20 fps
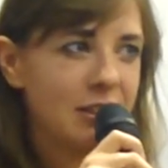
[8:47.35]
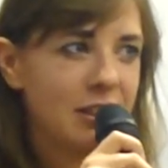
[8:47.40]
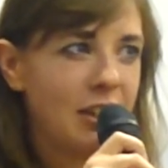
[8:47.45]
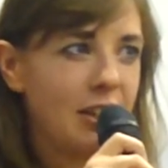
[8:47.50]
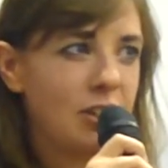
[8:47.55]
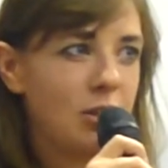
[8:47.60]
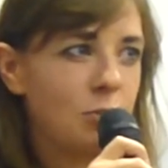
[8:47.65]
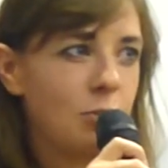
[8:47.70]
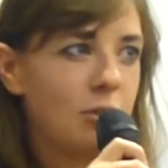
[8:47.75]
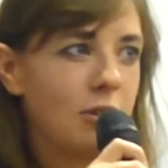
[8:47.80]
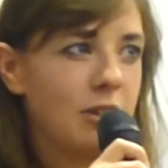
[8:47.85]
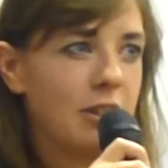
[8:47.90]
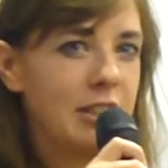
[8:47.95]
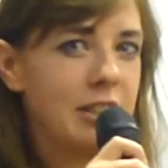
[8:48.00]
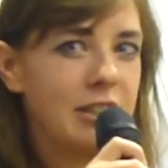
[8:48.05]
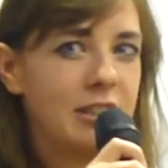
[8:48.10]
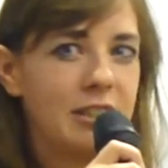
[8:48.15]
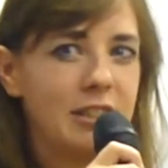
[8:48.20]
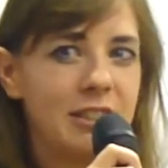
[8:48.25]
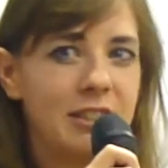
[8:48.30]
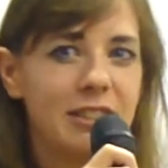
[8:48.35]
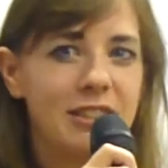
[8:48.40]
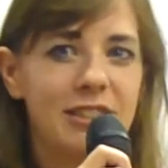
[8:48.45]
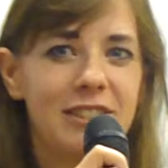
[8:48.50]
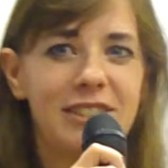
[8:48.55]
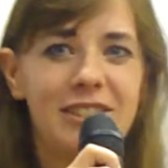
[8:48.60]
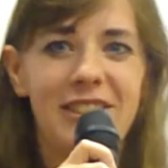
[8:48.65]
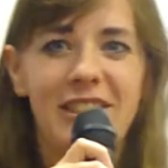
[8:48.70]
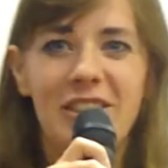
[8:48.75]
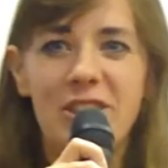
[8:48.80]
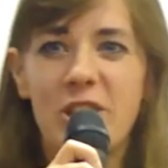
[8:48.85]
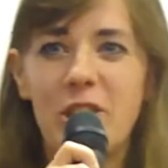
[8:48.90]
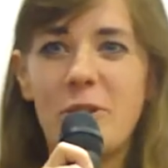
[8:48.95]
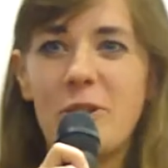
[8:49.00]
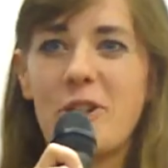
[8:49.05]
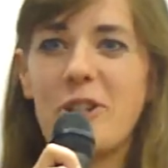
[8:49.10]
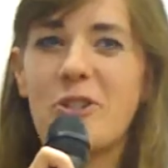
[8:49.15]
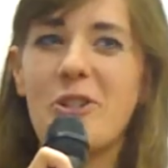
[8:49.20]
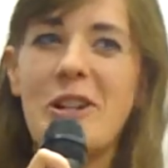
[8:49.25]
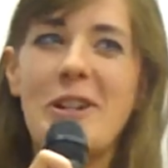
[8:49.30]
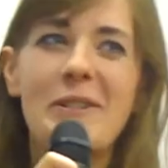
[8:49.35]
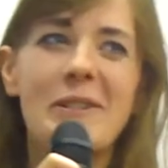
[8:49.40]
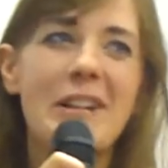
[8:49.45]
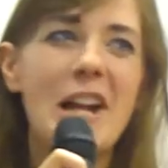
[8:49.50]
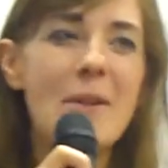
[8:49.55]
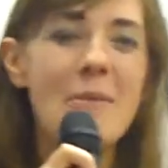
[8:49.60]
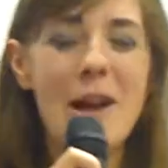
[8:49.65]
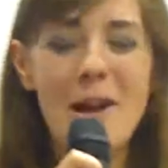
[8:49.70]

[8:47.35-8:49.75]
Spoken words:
There's 1, there's 2, and 3.